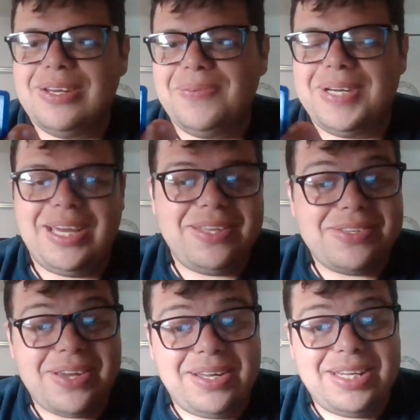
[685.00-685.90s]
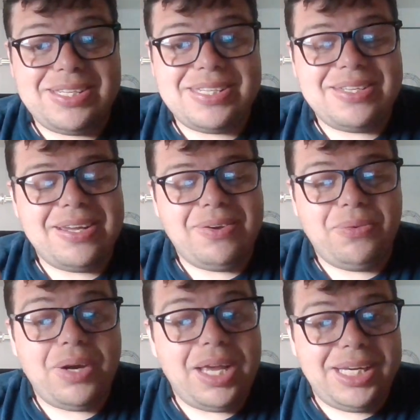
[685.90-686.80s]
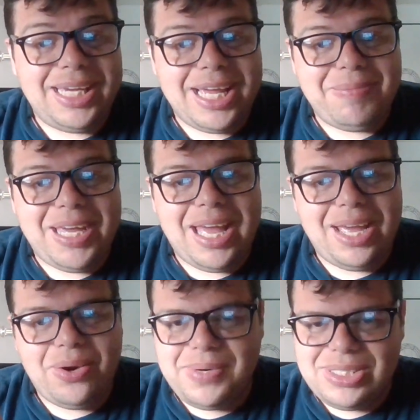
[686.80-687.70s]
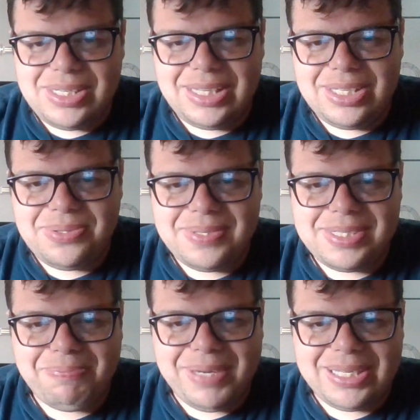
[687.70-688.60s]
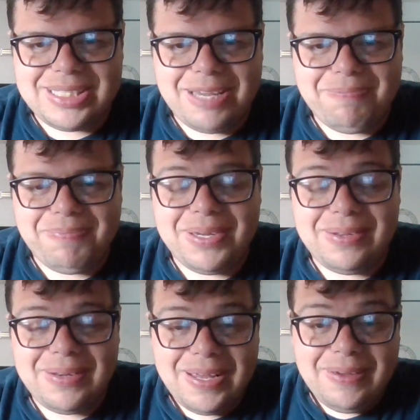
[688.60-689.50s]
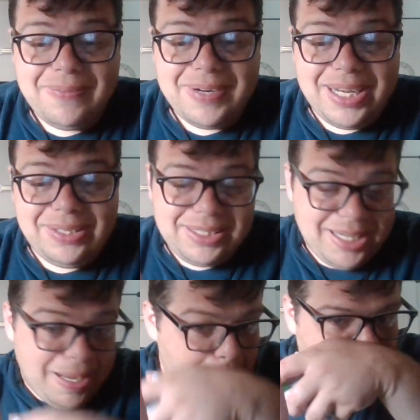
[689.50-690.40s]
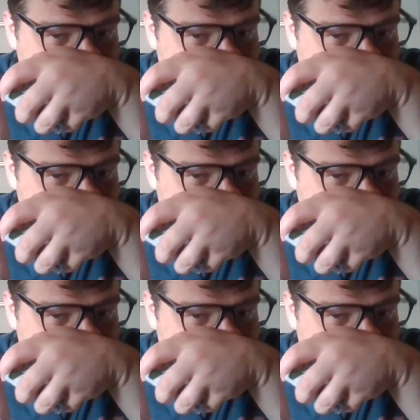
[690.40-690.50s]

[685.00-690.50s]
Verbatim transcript: You know, when I saw this, in the anime, I always thought this was a bug type, but when I looked it up,